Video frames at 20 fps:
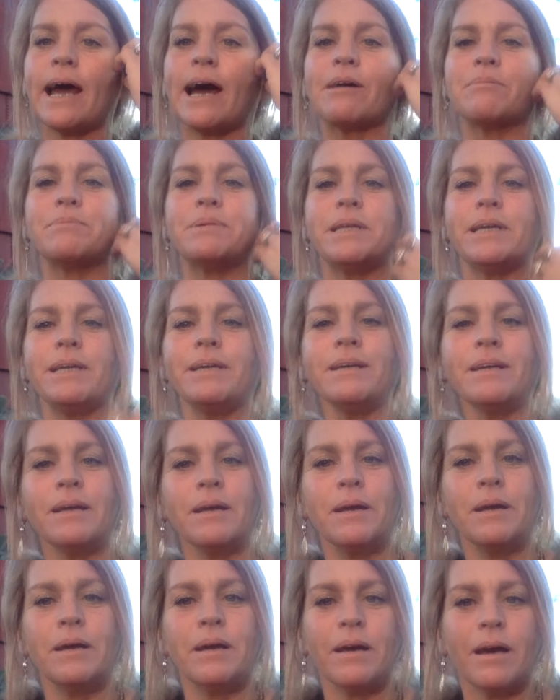happening
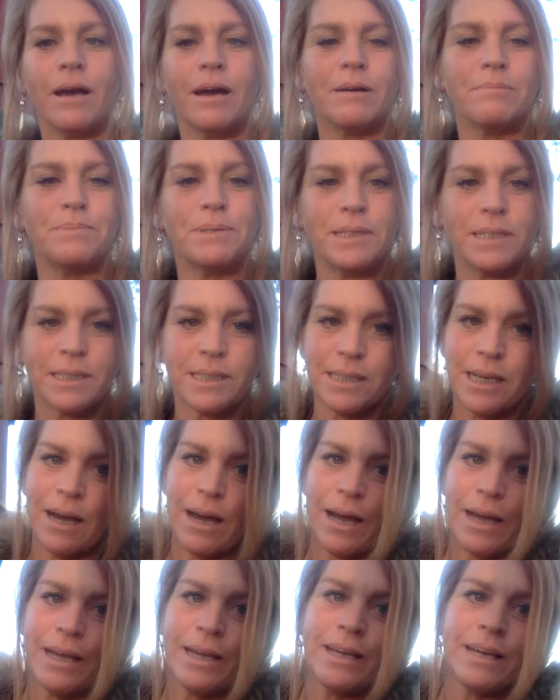up in the
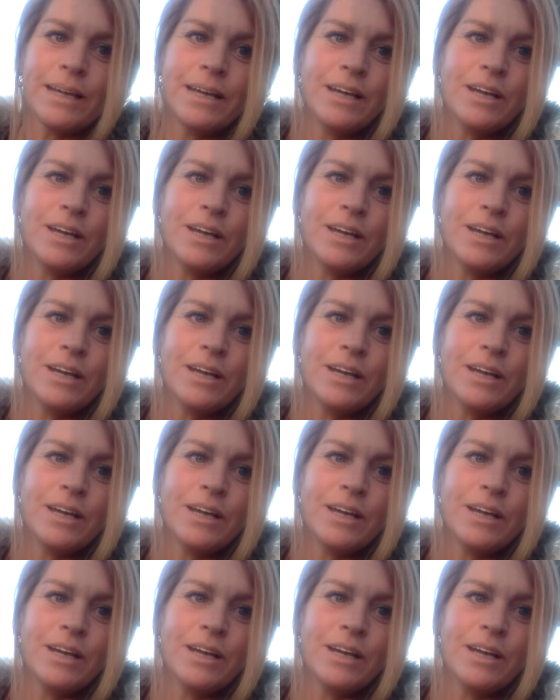sky.